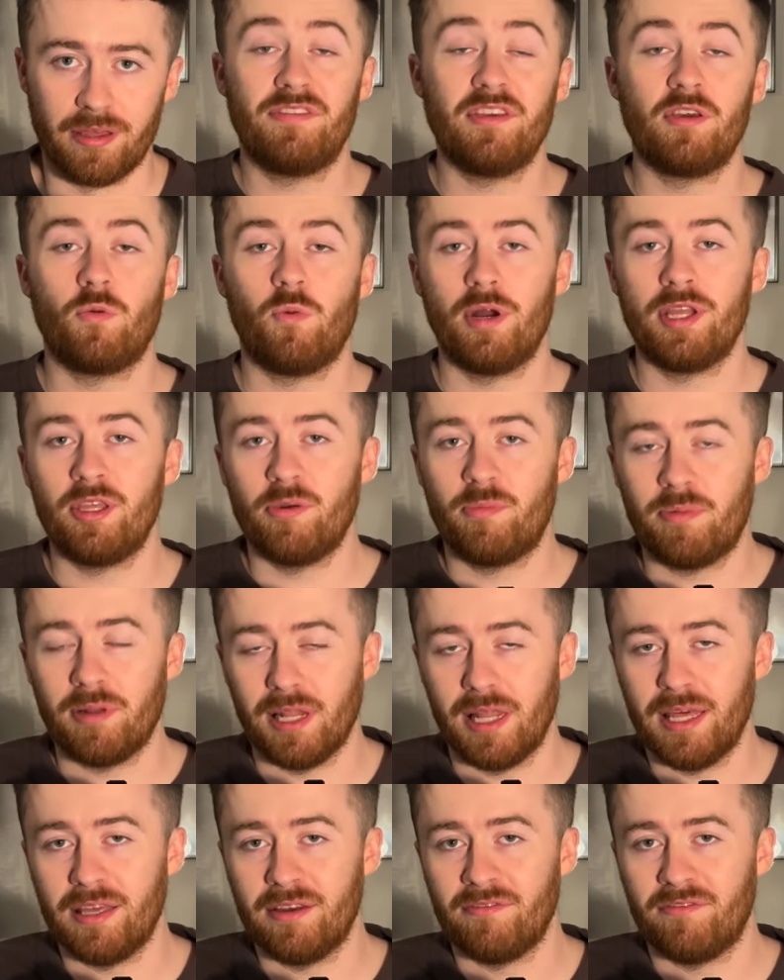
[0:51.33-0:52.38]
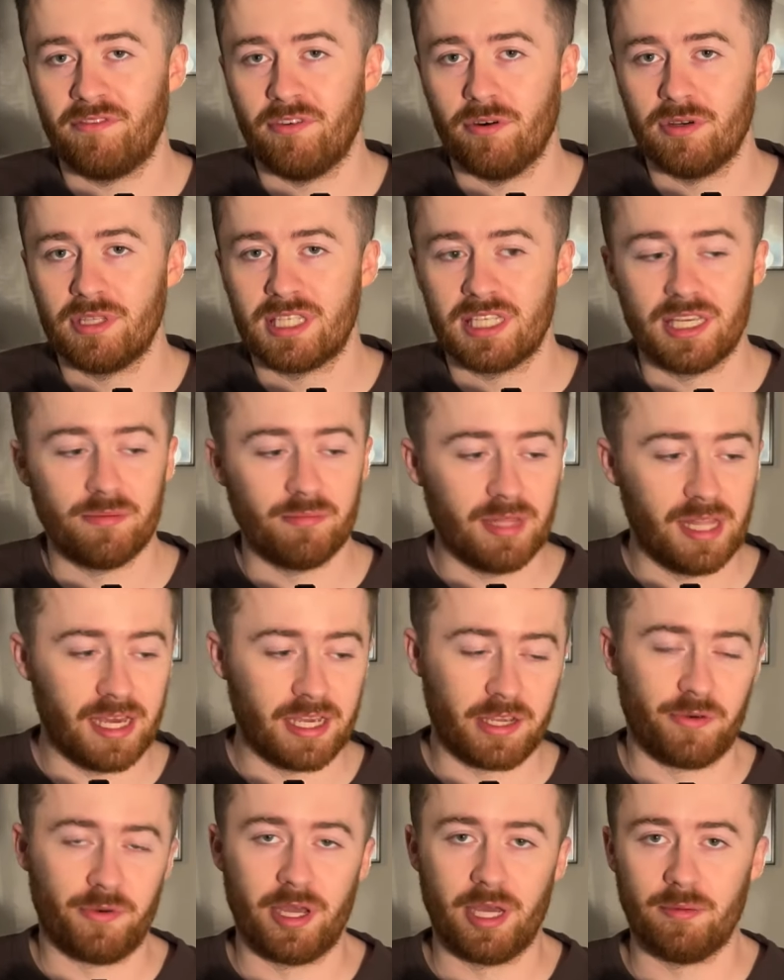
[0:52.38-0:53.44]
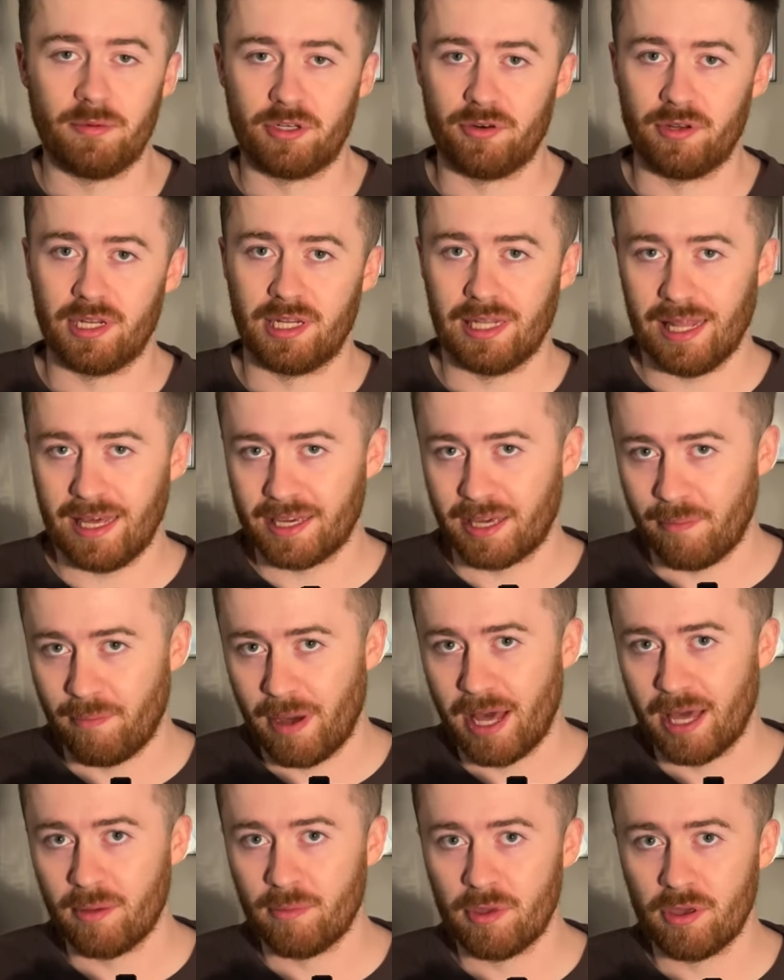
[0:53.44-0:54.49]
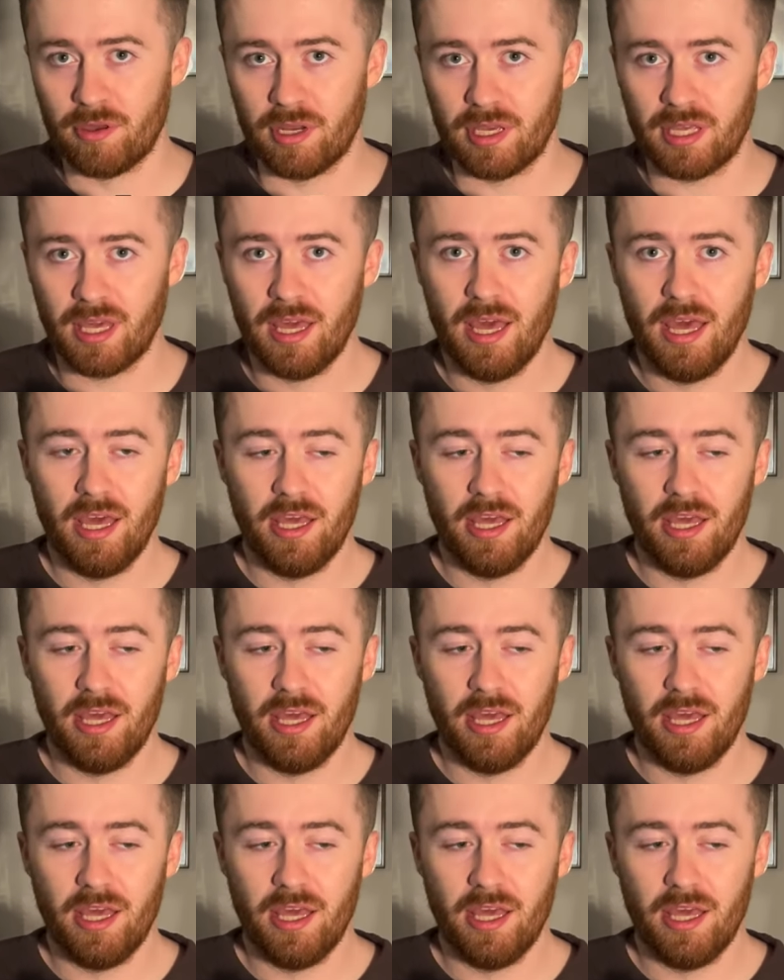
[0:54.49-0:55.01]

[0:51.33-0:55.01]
I think when you're playing for a team like a Real Madrid, like a Bayern Munich,